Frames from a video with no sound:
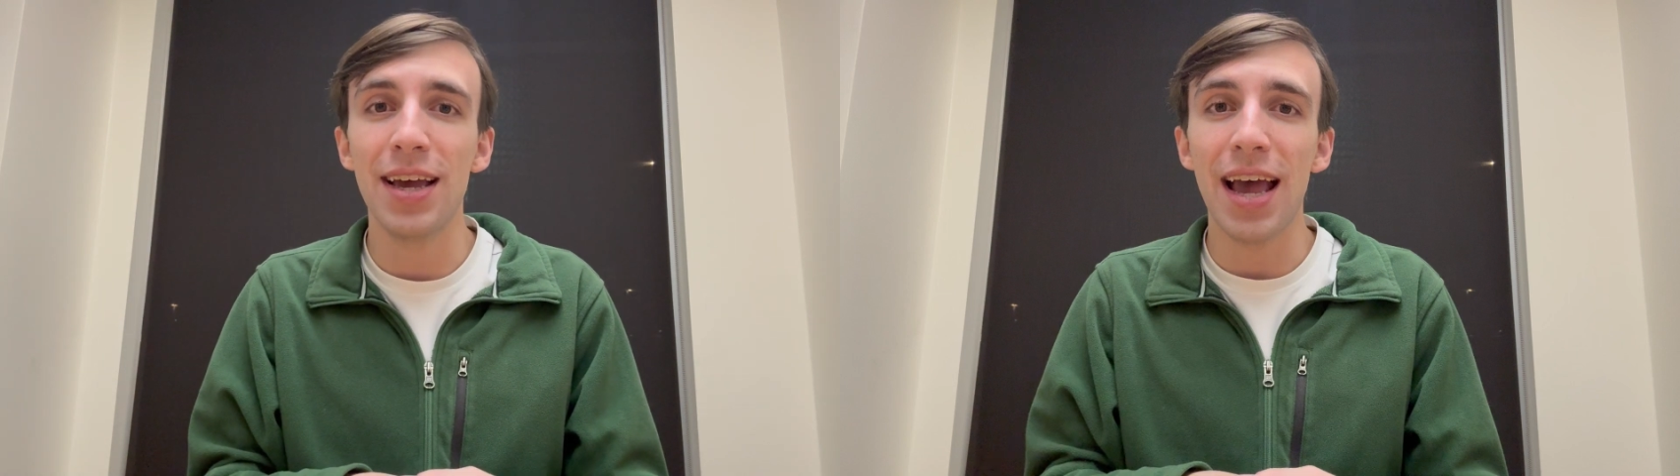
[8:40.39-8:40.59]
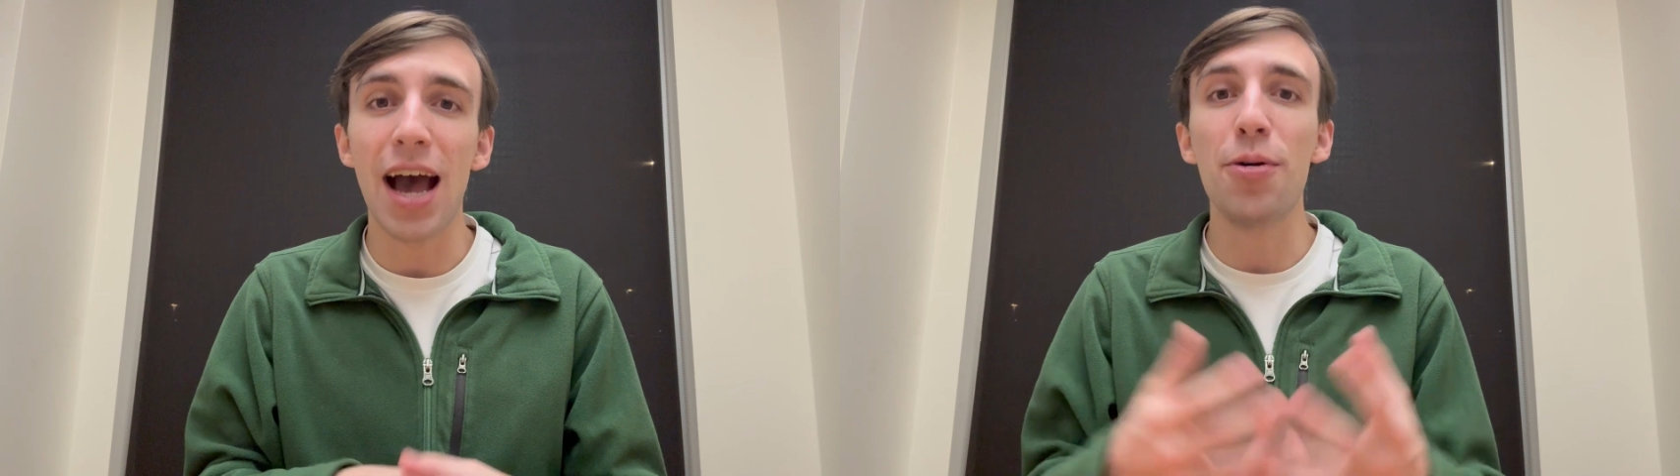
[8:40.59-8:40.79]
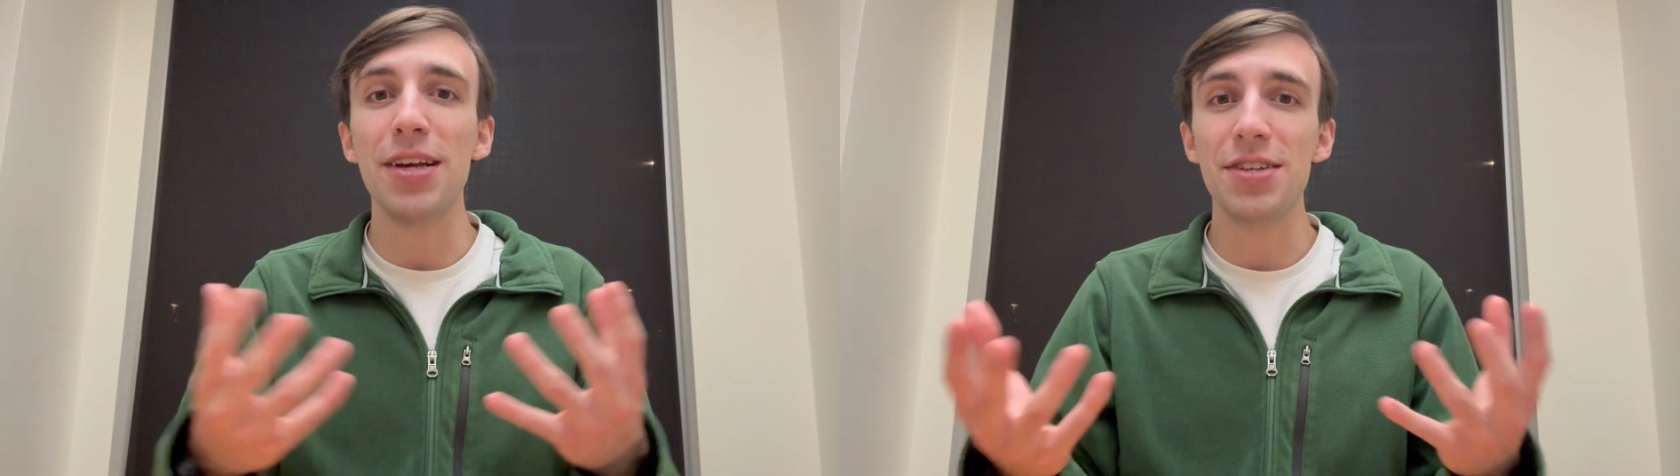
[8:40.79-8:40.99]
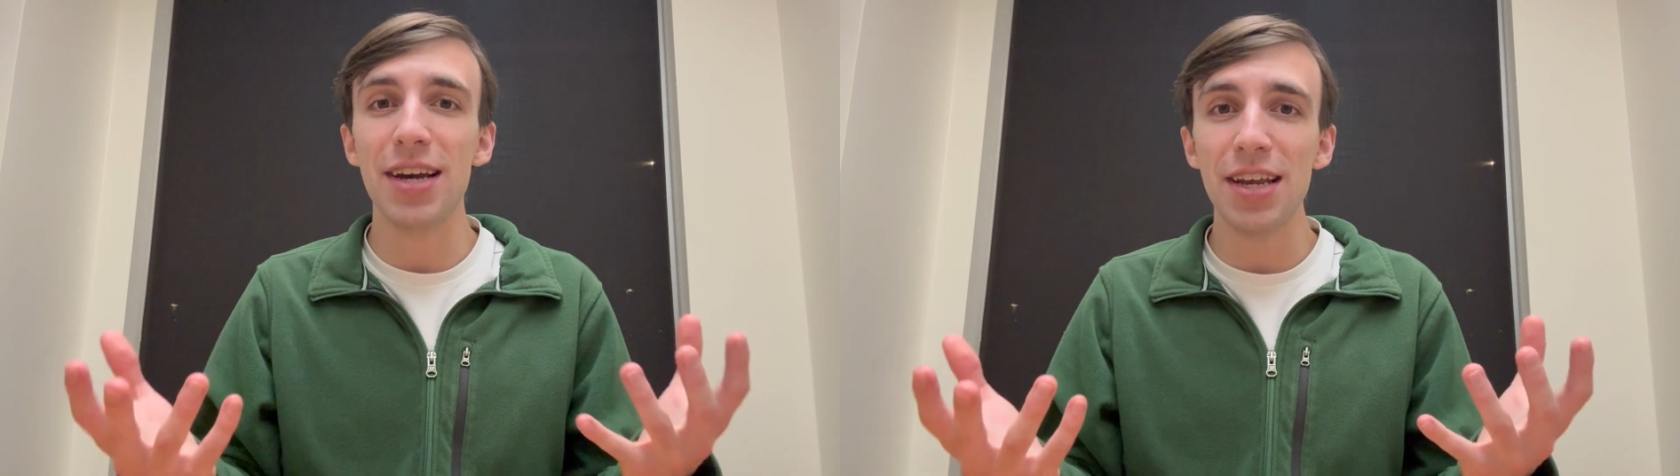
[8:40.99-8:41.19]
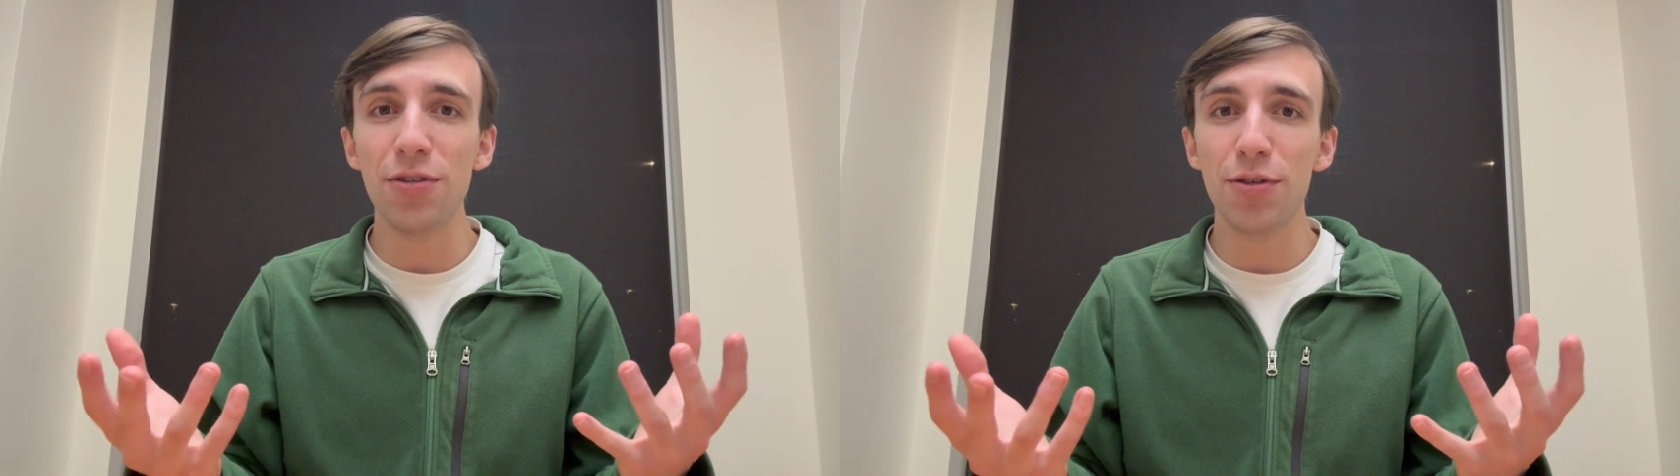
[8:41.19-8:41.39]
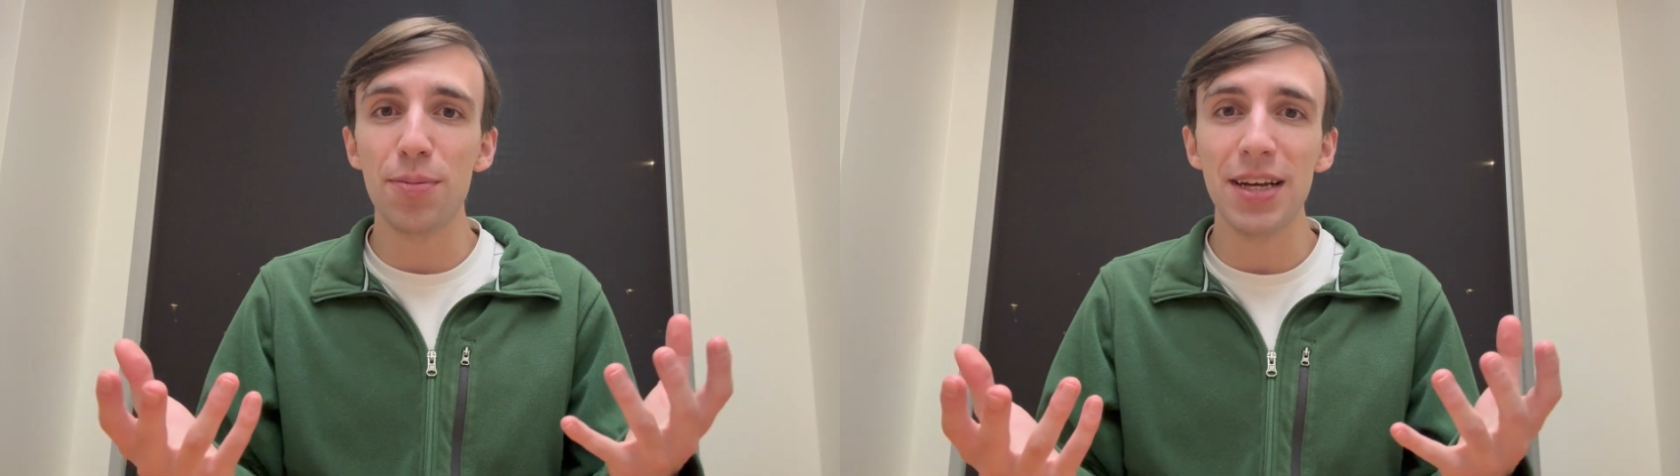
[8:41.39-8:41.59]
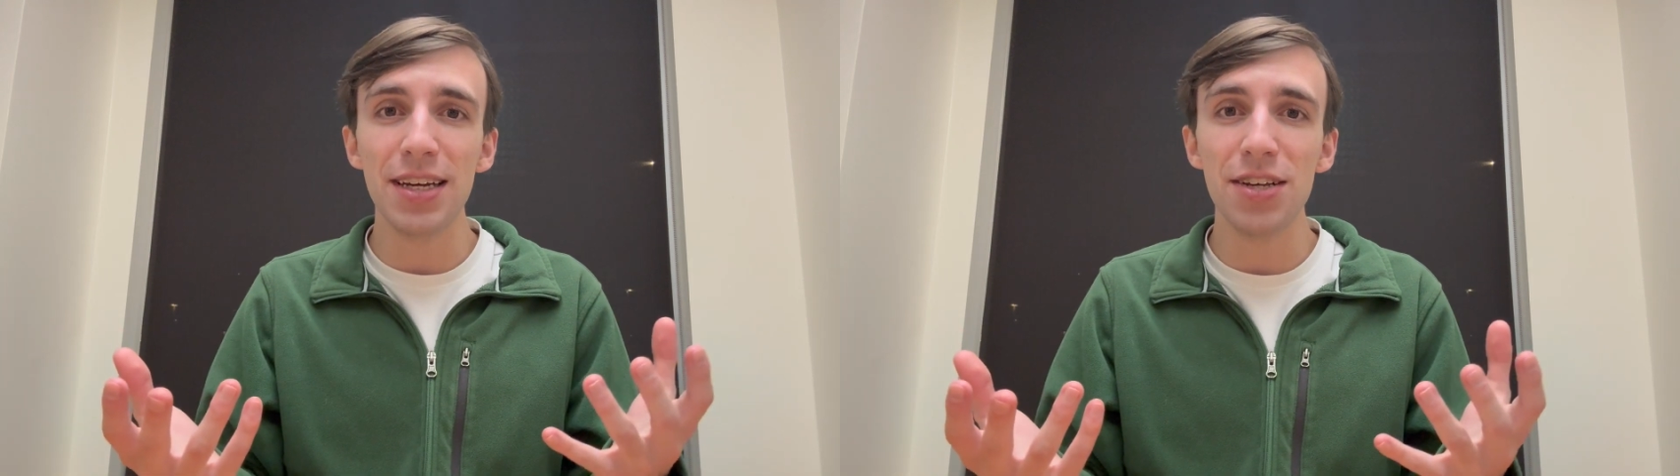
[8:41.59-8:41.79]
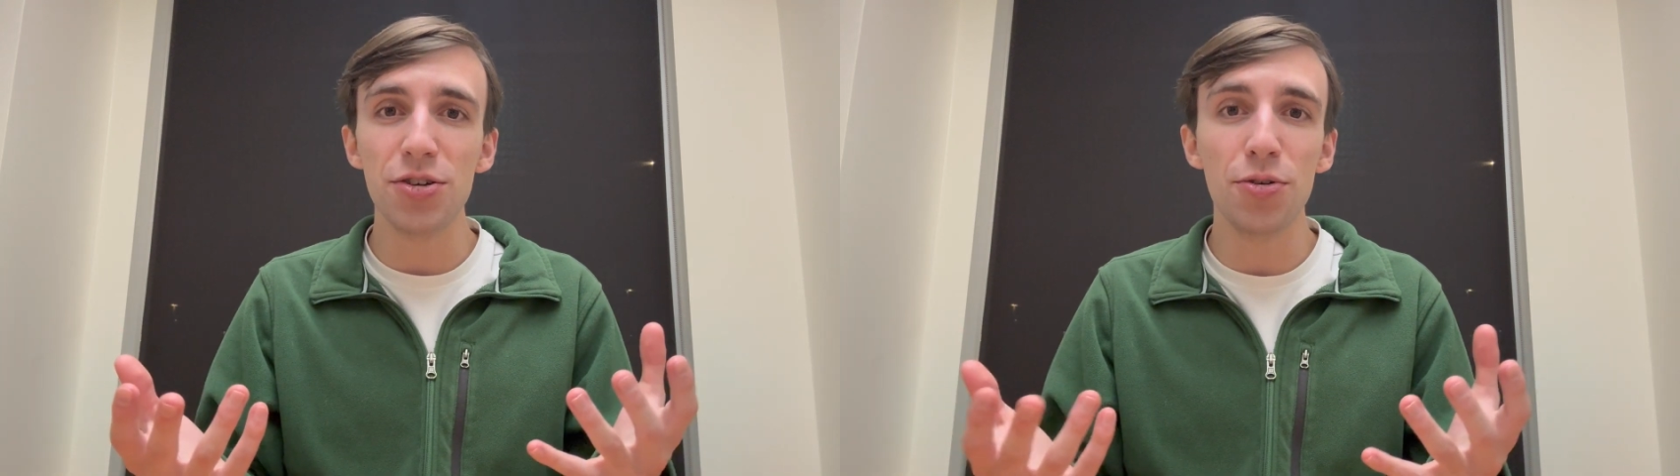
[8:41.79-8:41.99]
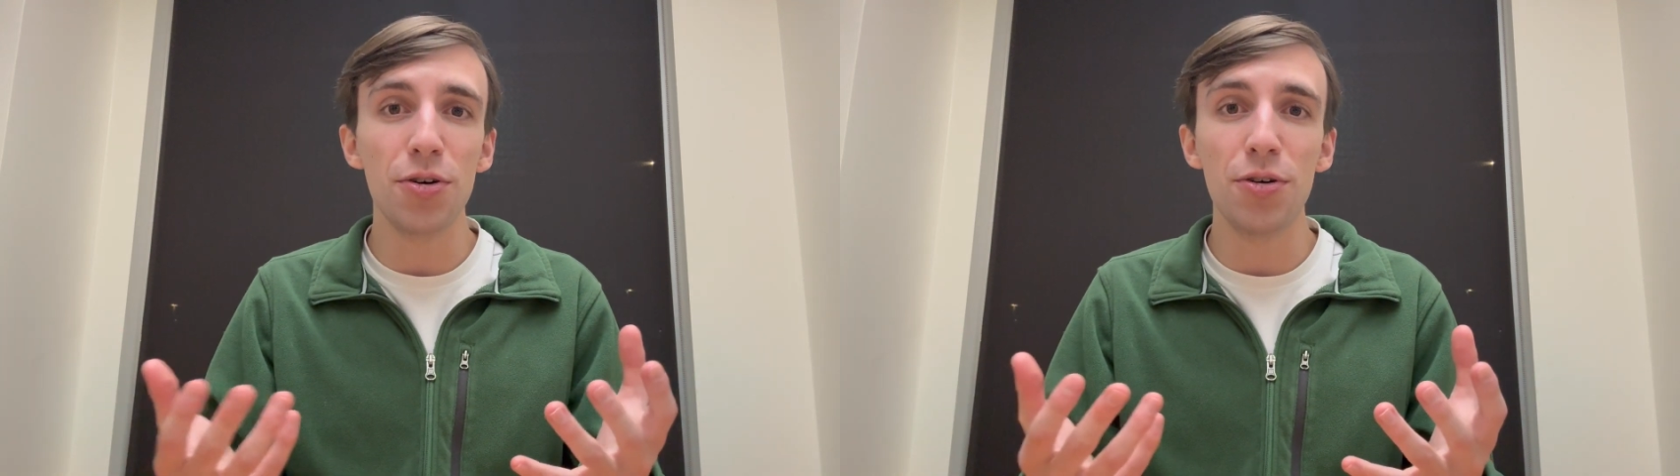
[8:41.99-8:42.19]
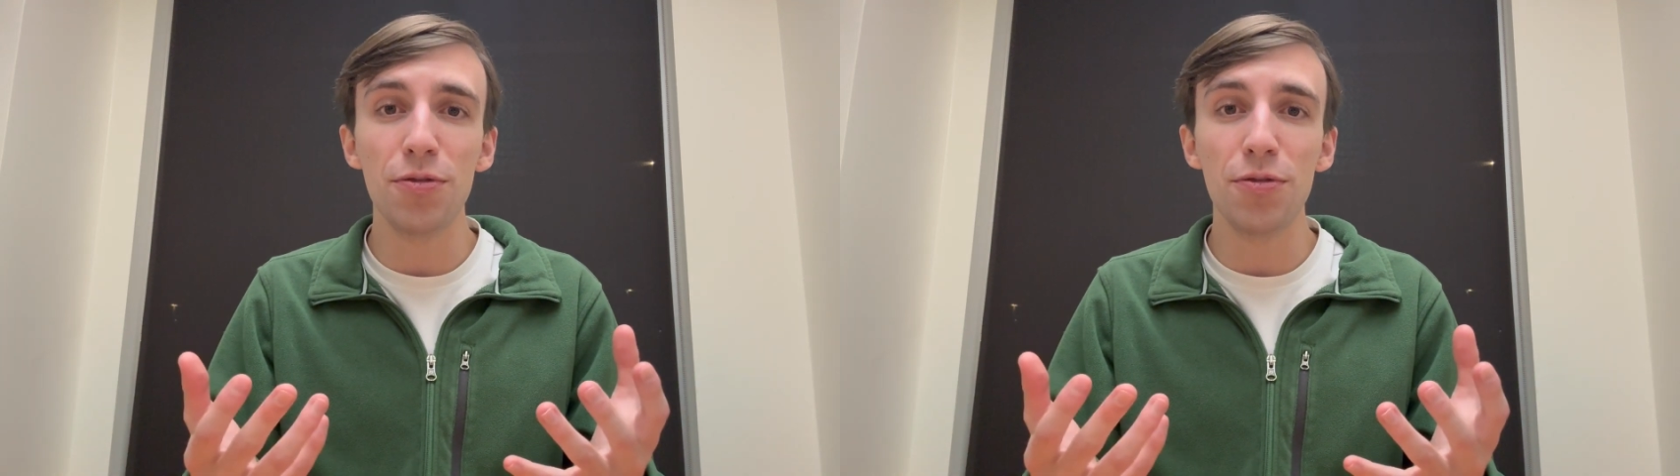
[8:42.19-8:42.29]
how I studied for PT school,